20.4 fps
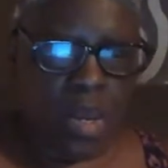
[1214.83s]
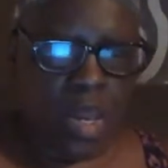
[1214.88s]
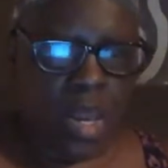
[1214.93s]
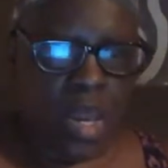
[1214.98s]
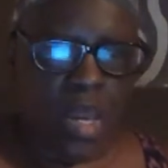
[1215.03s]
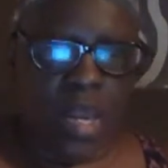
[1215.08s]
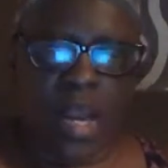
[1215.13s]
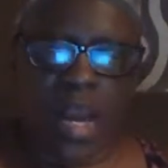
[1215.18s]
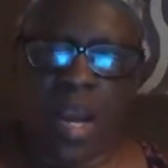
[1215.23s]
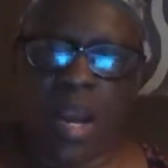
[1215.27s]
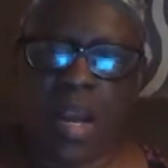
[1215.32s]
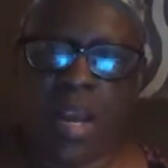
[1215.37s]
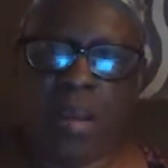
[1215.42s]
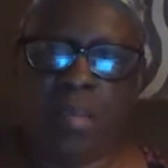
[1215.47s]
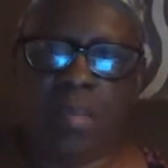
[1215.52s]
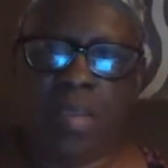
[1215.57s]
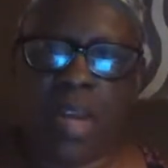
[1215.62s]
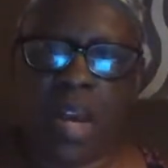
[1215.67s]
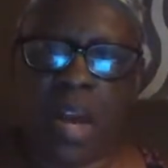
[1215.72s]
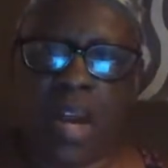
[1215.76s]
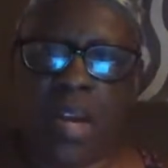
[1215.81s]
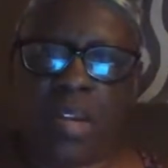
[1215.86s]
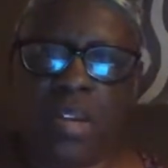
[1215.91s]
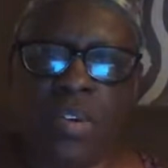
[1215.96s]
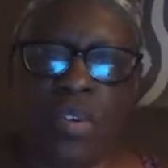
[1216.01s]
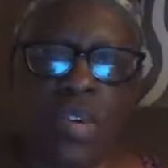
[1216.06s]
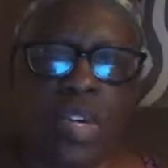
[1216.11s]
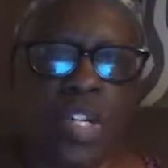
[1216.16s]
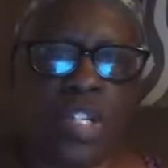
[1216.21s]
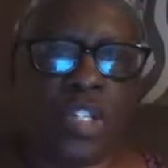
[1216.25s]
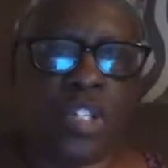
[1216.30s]
And I am not
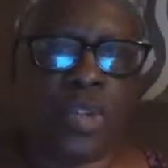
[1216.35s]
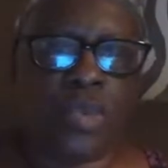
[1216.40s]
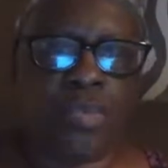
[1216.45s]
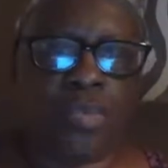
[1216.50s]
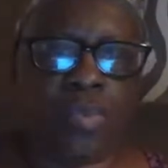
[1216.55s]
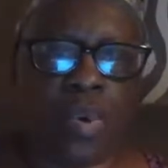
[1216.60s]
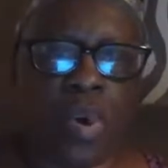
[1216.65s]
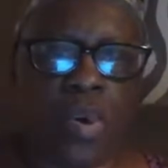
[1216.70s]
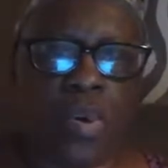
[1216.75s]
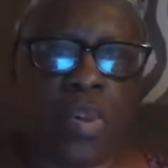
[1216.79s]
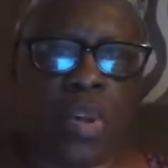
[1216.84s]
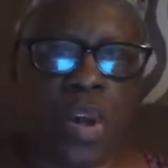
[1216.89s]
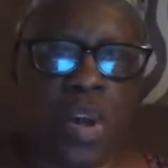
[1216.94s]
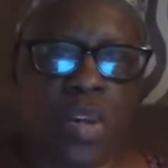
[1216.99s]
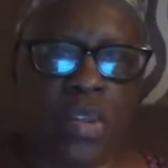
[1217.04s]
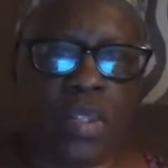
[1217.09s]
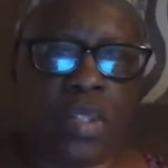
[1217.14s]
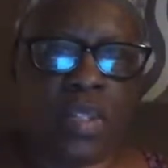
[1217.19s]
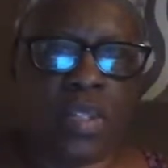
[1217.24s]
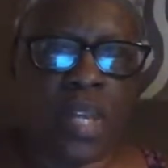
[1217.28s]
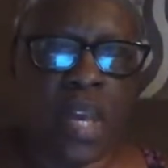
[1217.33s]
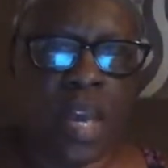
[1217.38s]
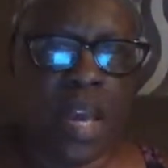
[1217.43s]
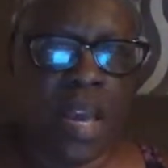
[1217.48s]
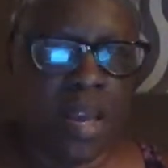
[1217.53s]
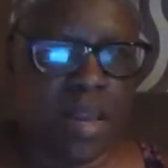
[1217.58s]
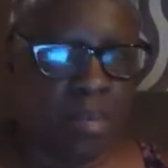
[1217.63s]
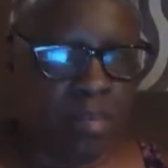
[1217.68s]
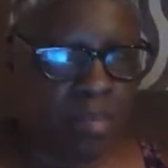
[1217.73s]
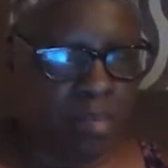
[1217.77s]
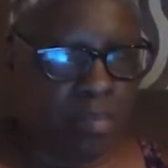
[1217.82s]
going to prolong the
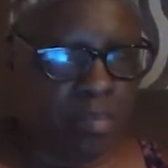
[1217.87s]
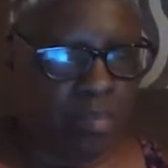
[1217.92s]
time.